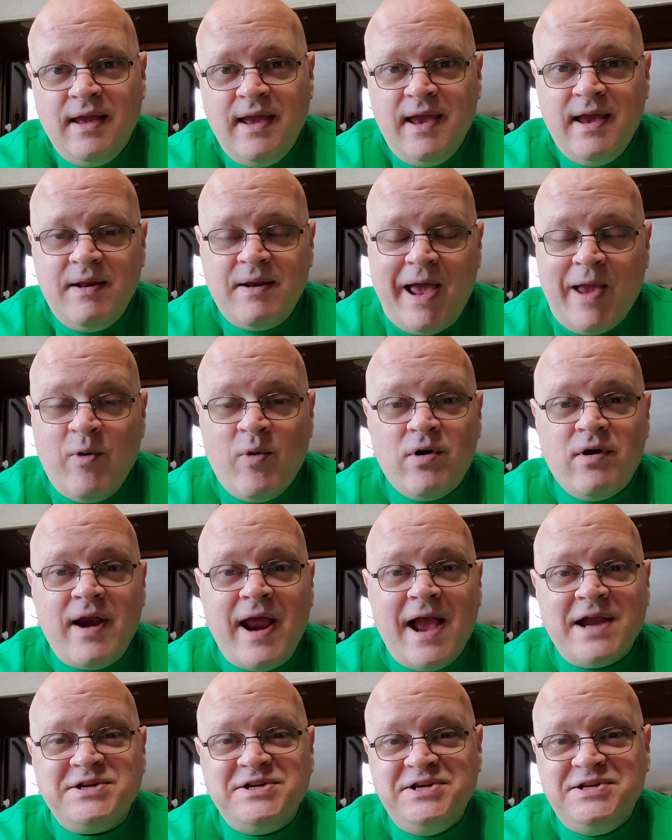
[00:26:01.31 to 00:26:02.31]
And I ordered
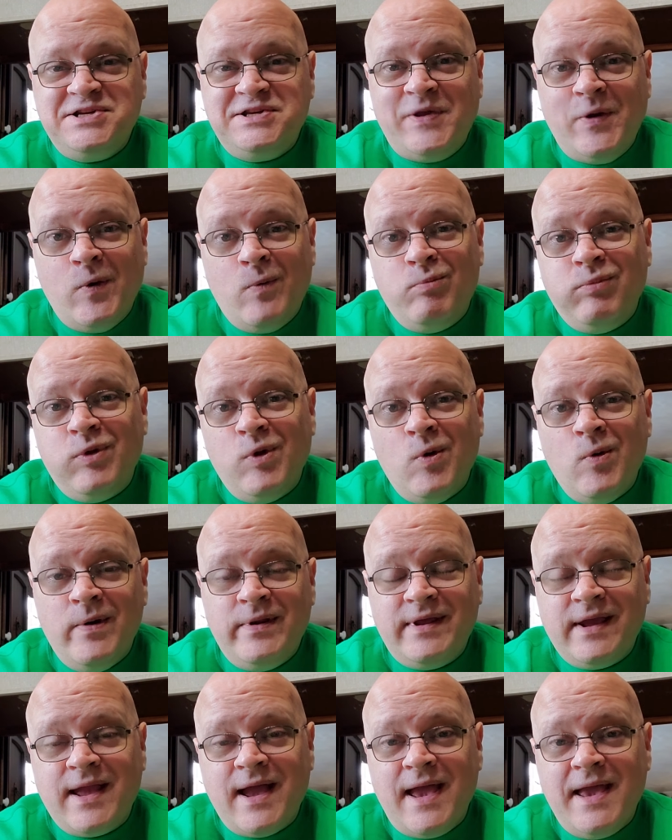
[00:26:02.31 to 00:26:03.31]
actually steel blue,
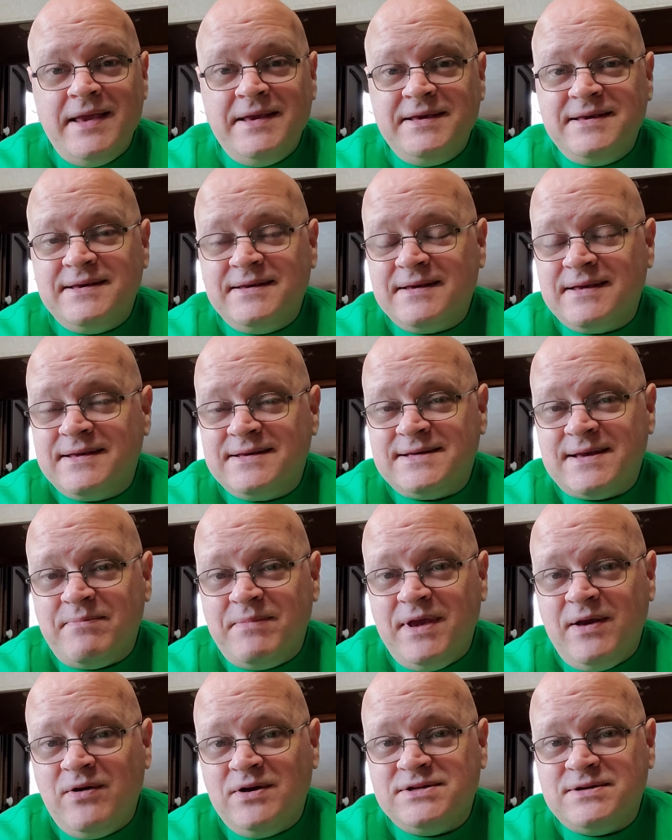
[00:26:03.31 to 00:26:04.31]
and the guy
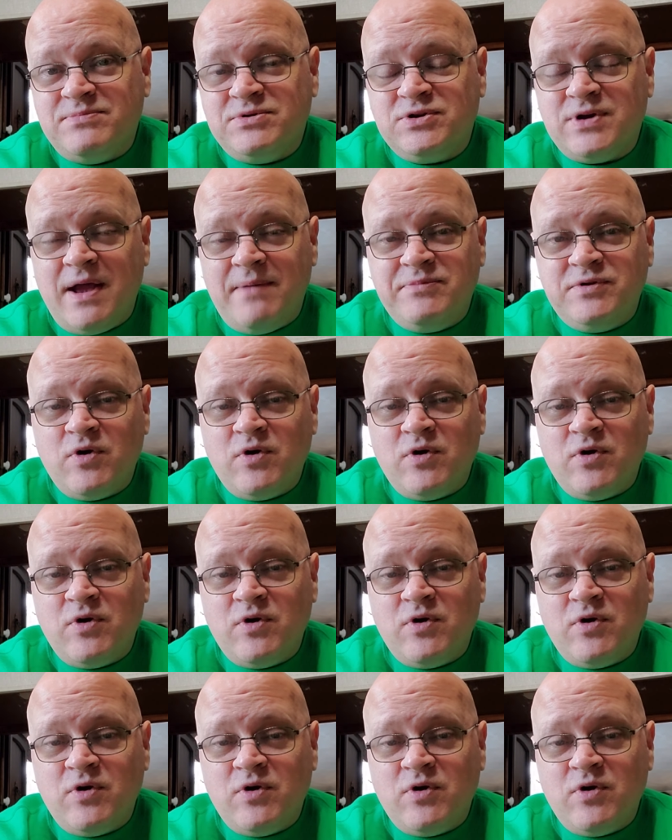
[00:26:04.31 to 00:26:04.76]
sent me, goes, I'm, so, I'm